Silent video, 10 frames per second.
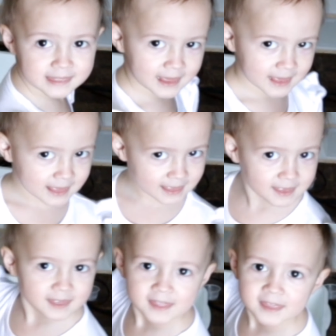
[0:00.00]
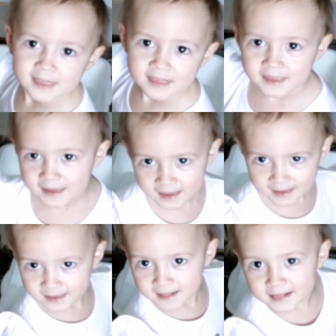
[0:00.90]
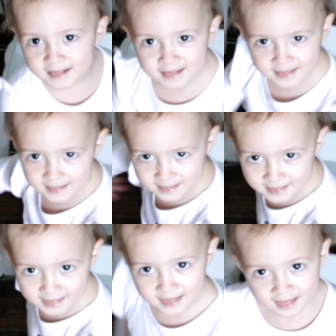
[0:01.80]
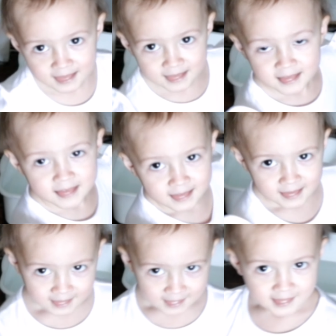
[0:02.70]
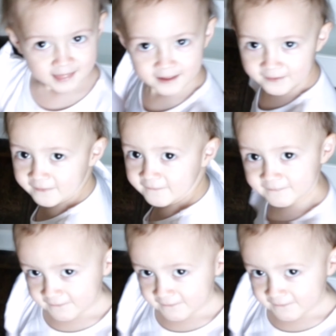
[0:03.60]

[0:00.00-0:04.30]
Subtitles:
You gonna do a dance for everybody? You gonna show everyone your moves?